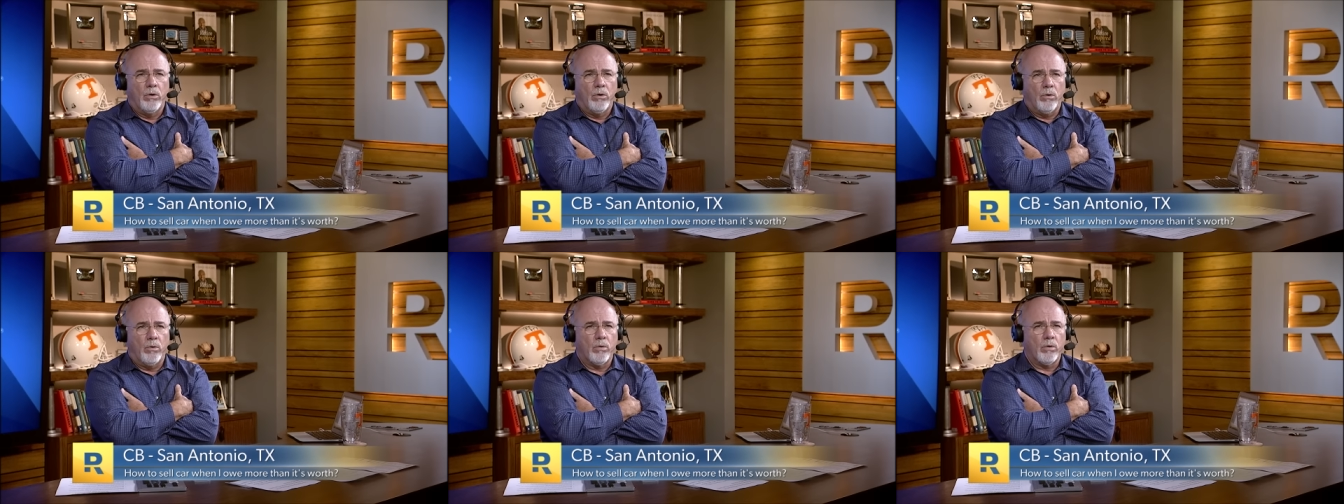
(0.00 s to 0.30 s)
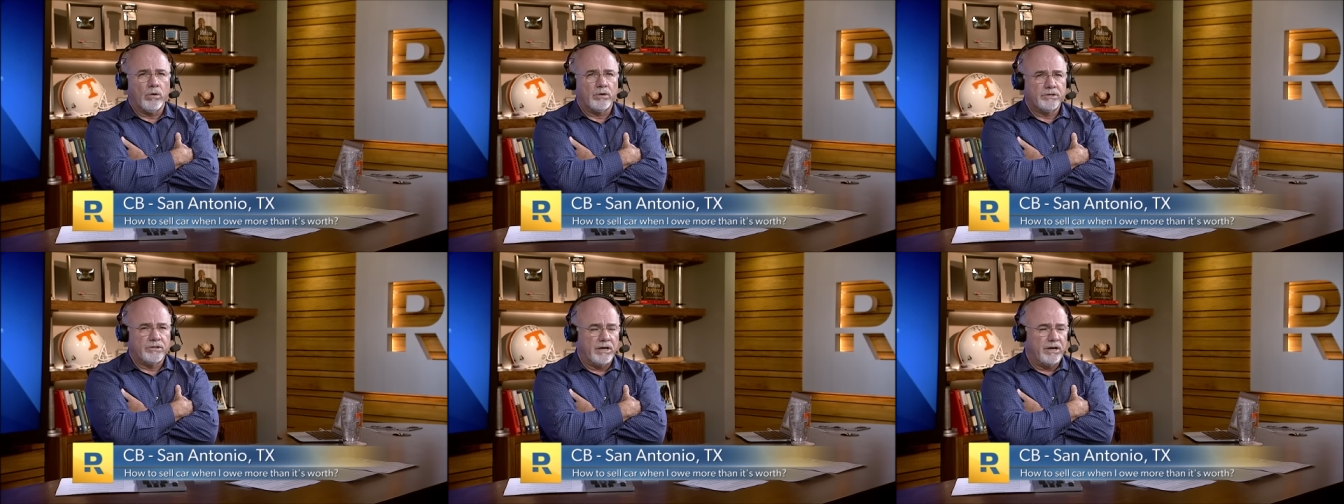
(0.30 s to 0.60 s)

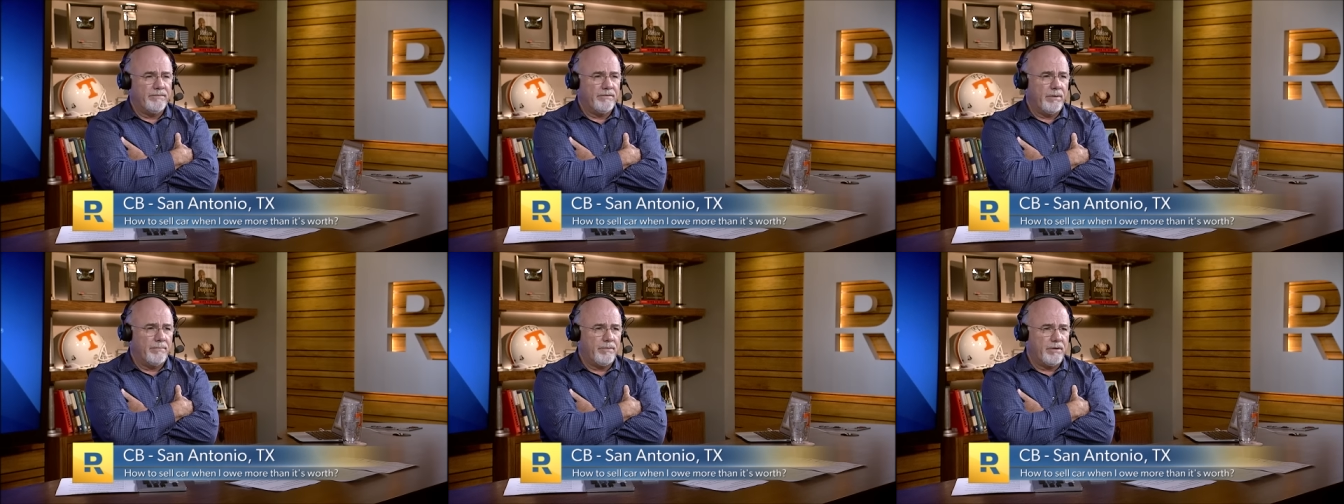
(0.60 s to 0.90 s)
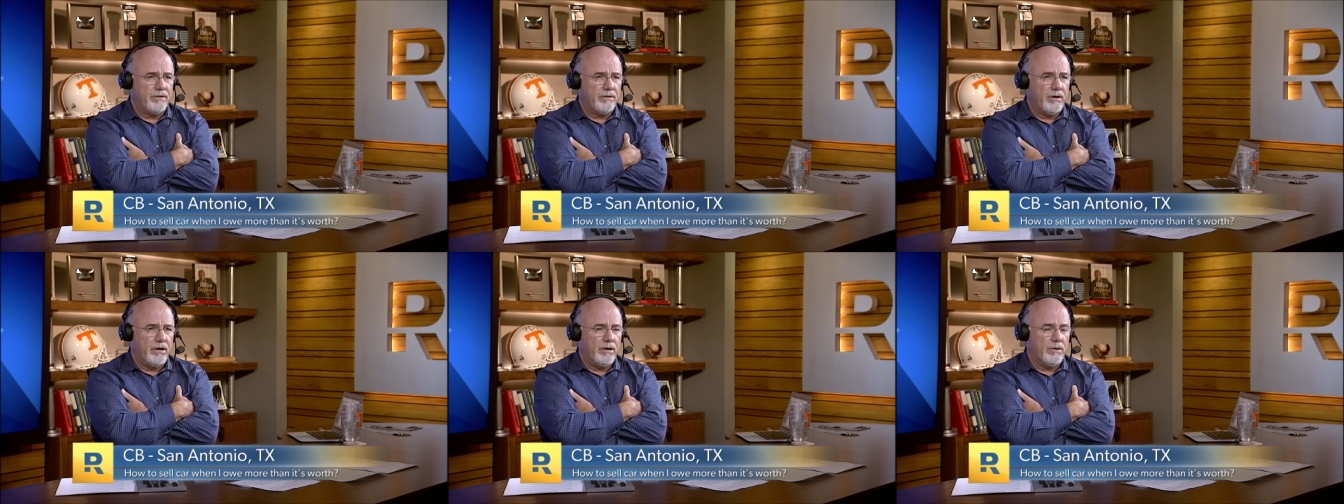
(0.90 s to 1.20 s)
or save up the
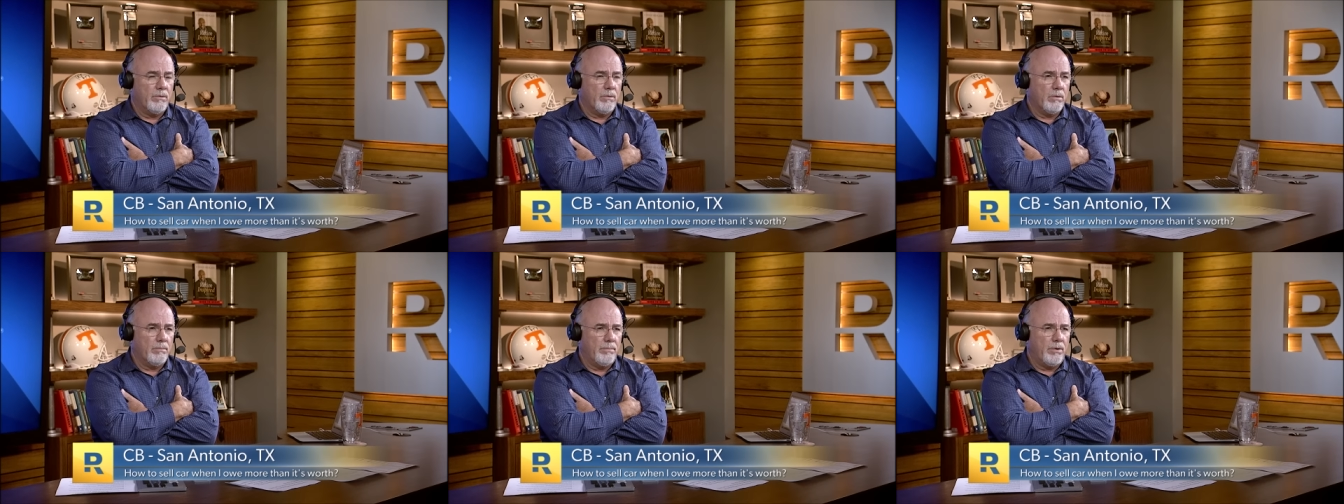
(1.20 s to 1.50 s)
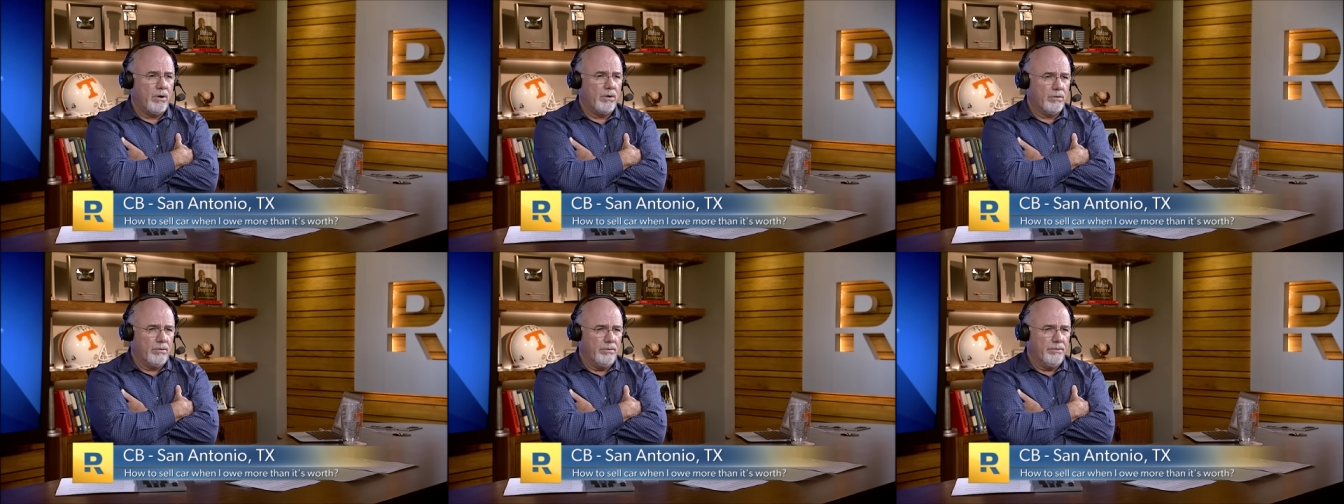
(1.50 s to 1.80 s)
10 or
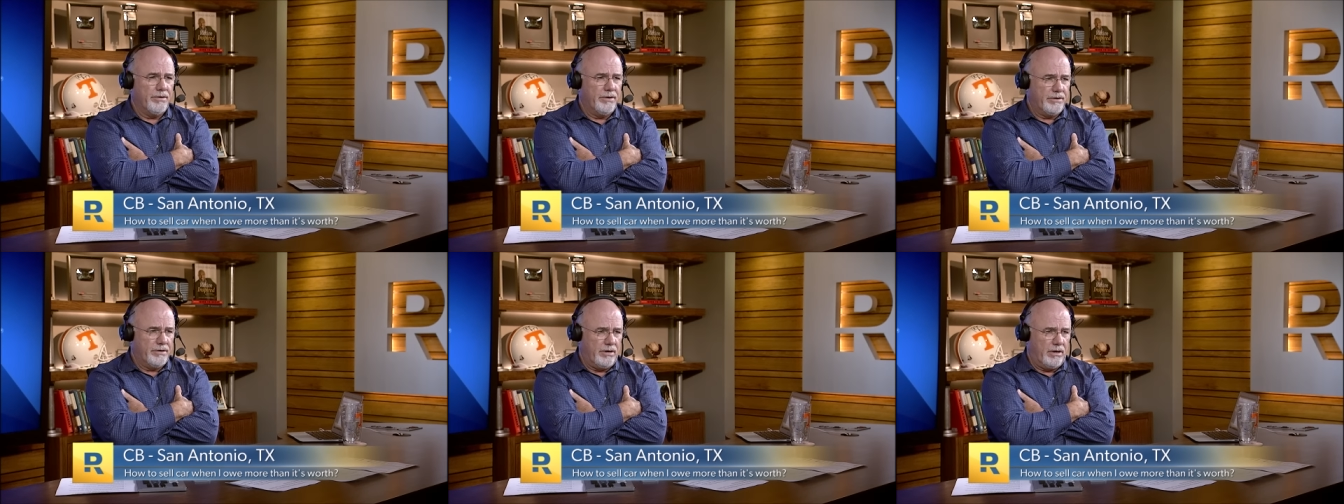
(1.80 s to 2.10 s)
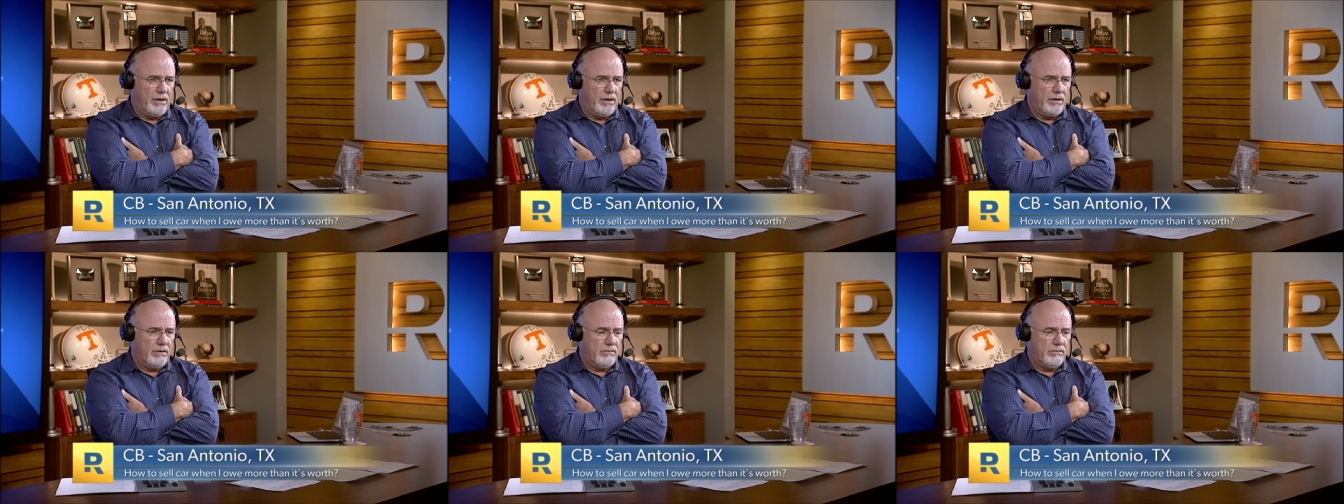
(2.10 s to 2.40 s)
borrow the
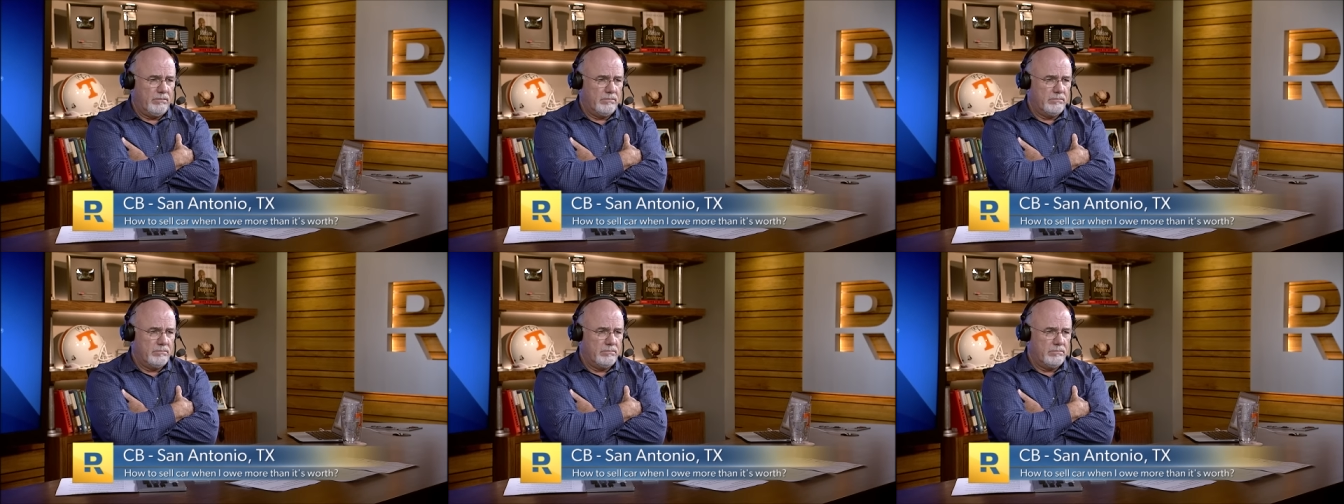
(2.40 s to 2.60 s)
10.